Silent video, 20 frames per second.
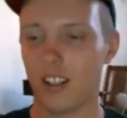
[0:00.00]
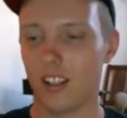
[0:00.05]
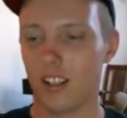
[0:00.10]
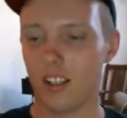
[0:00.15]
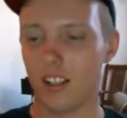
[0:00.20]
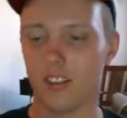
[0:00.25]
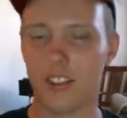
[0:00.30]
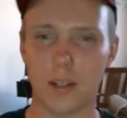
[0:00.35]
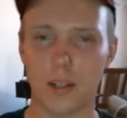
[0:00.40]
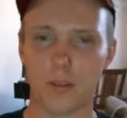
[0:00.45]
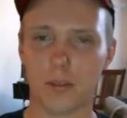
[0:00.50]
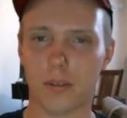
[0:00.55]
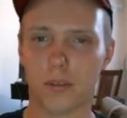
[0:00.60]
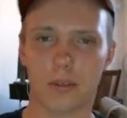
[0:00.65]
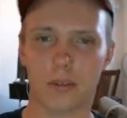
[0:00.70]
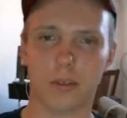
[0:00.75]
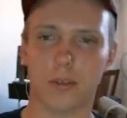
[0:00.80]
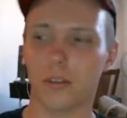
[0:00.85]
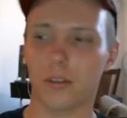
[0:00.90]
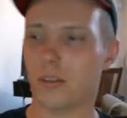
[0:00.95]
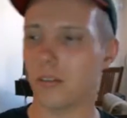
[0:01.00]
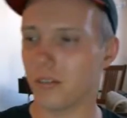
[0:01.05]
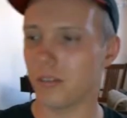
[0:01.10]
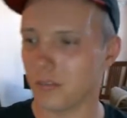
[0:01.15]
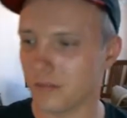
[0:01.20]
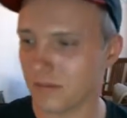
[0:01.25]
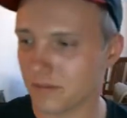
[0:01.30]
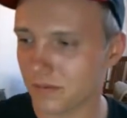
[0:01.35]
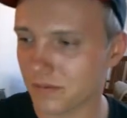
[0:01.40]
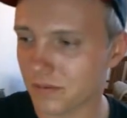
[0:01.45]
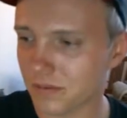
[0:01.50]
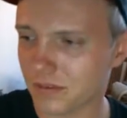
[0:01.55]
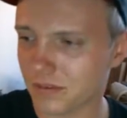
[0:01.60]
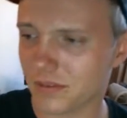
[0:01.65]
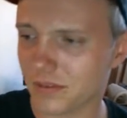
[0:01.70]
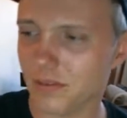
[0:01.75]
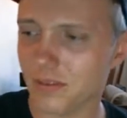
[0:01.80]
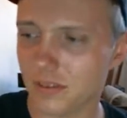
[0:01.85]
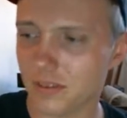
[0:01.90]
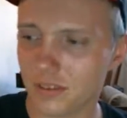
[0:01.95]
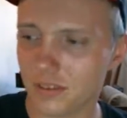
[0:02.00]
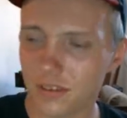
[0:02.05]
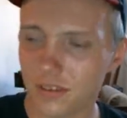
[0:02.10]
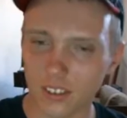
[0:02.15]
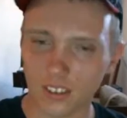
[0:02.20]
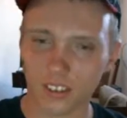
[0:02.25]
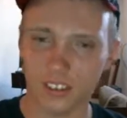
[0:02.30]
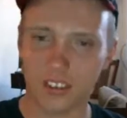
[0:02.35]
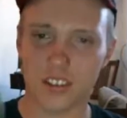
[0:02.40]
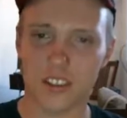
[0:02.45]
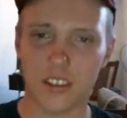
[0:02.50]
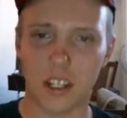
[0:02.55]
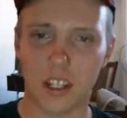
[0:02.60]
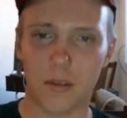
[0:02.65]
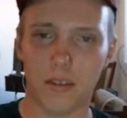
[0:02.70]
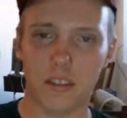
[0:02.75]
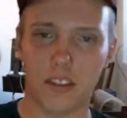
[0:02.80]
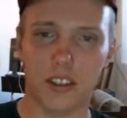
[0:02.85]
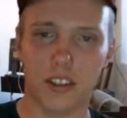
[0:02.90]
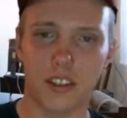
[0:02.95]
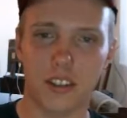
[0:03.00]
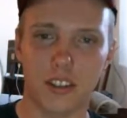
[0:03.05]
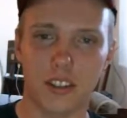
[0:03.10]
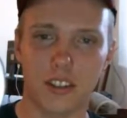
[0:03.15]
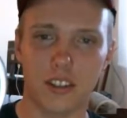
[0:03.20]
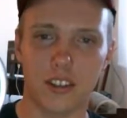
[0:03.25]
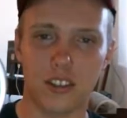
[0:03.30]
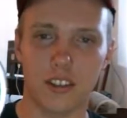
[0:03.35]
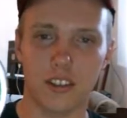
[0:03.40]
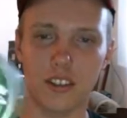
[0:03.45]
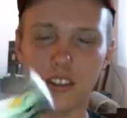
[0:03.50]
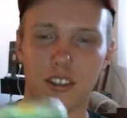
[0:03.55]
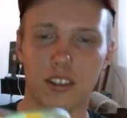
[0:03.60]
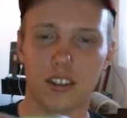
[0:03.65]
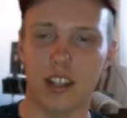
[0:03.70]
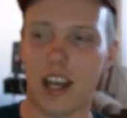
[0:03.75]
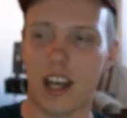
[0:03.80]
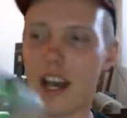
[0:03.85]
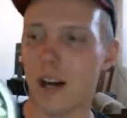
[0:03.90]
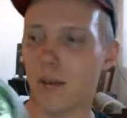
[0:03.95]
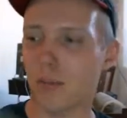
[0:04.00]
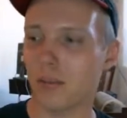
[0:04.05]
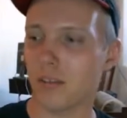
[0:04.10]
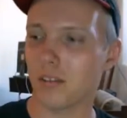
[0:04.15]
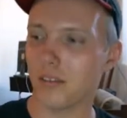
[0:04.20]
Typical Skoal. Same with the apple.